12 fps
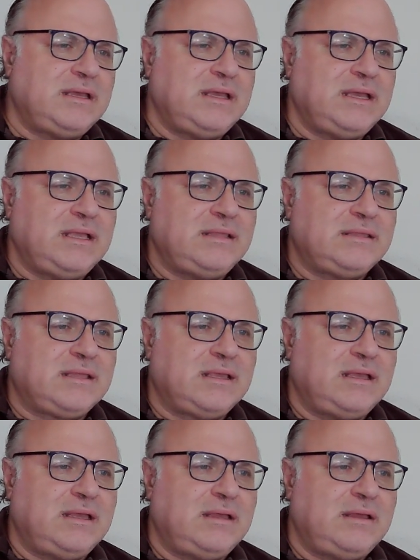and
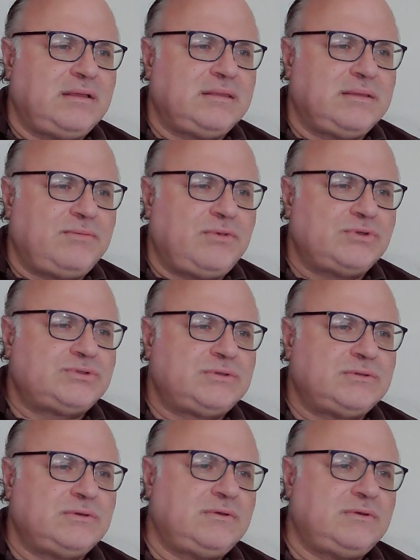the most